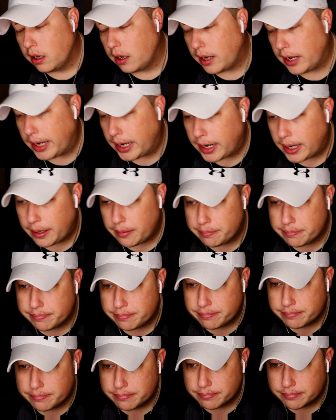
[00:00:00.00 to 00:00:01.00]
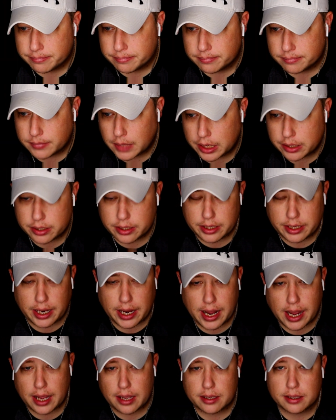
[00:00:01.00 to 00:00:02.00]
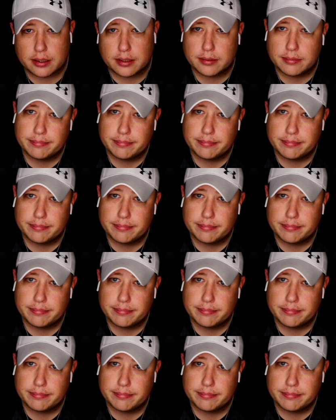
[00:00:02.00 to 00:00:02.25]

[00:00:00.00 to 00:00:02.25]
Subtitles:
Other than that,